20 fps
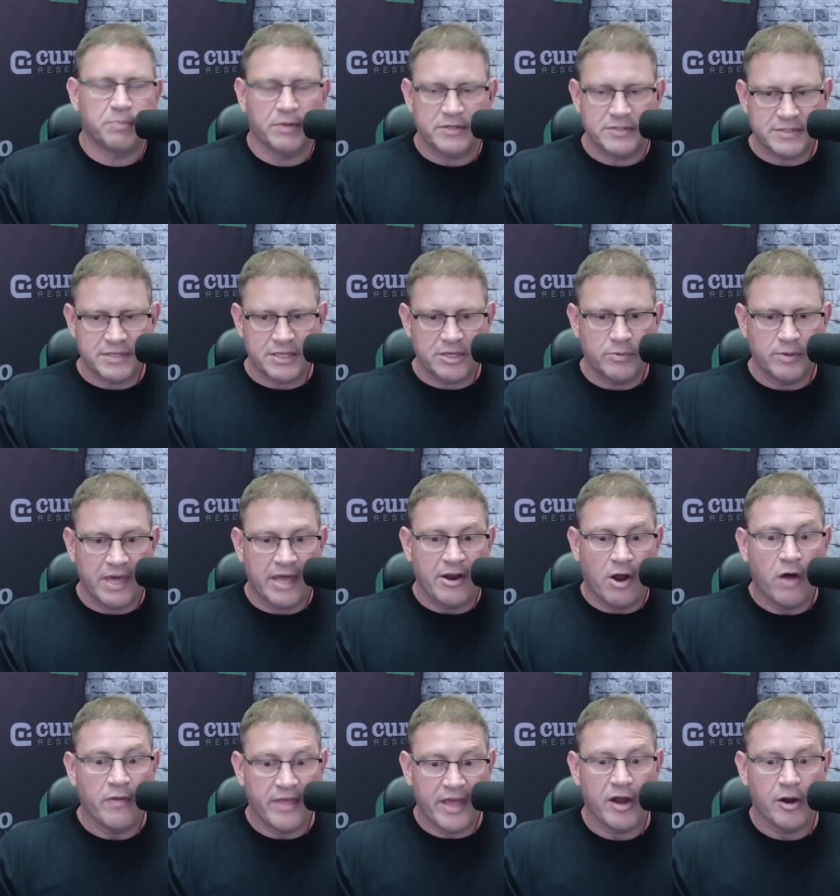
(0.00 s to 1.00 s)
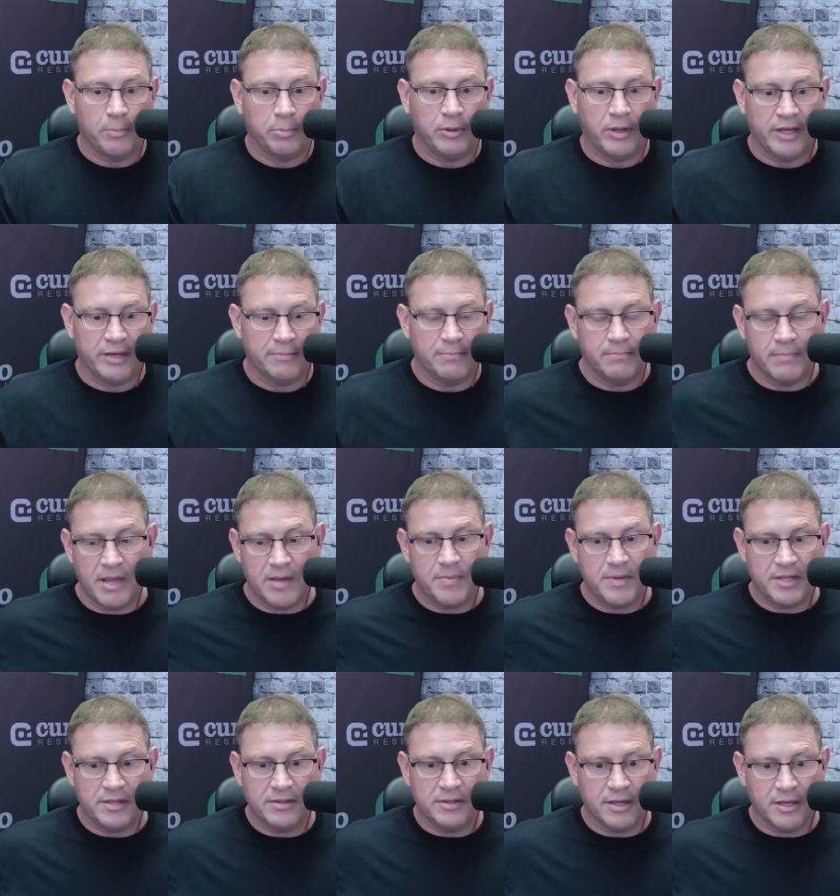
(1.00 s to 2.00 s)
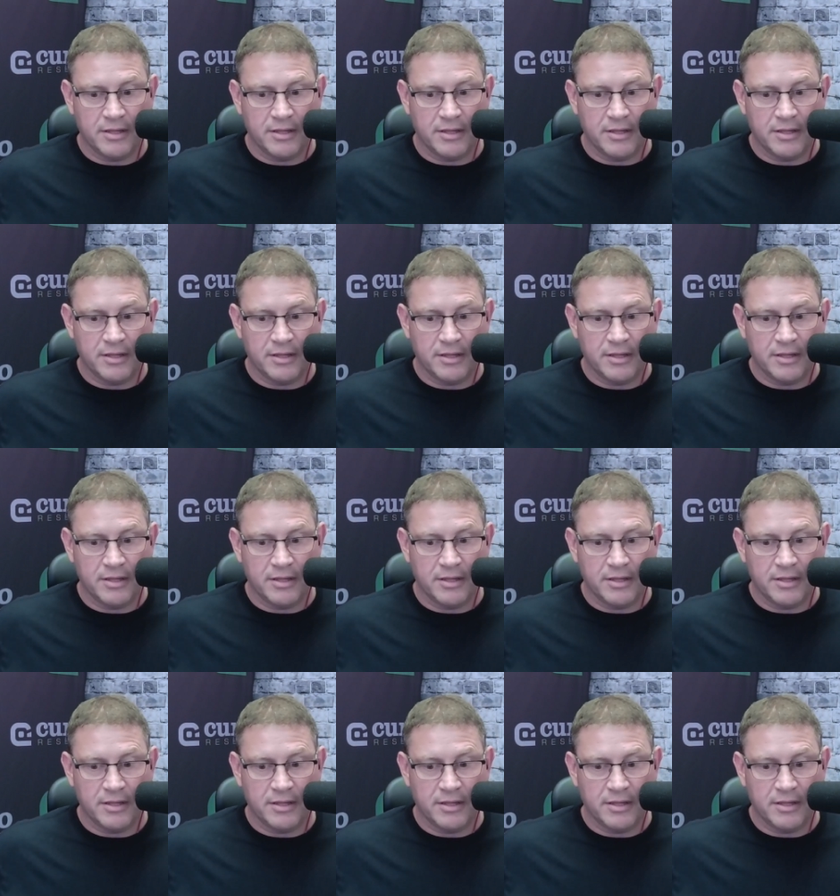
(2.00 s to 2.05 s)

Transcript: places that you would get on the airplane. Maybe in,